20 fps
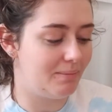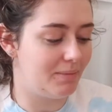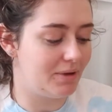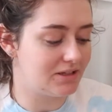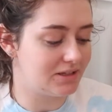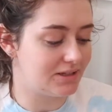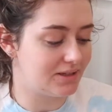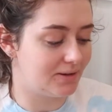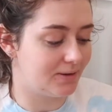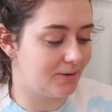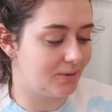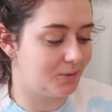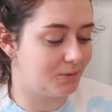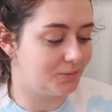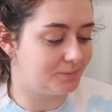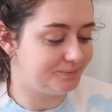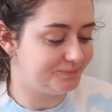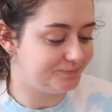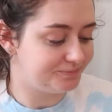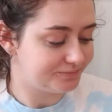So
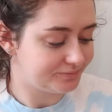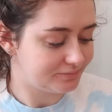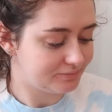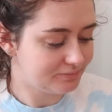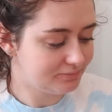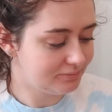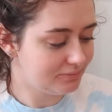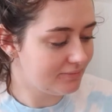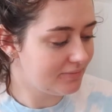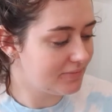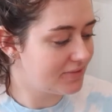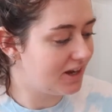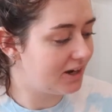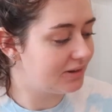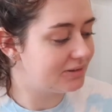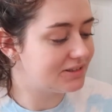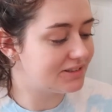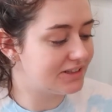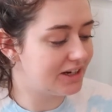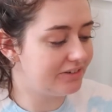I
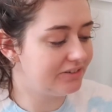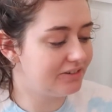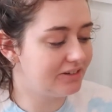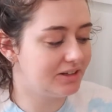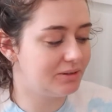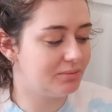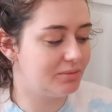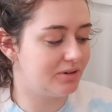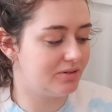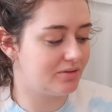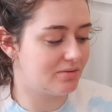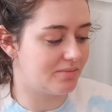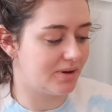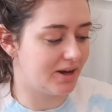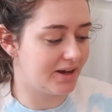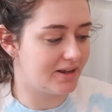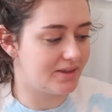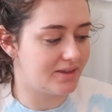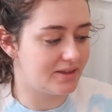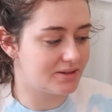will definitely be
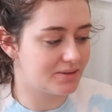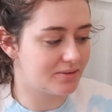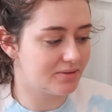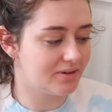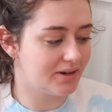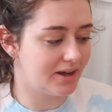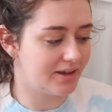rebuying this one.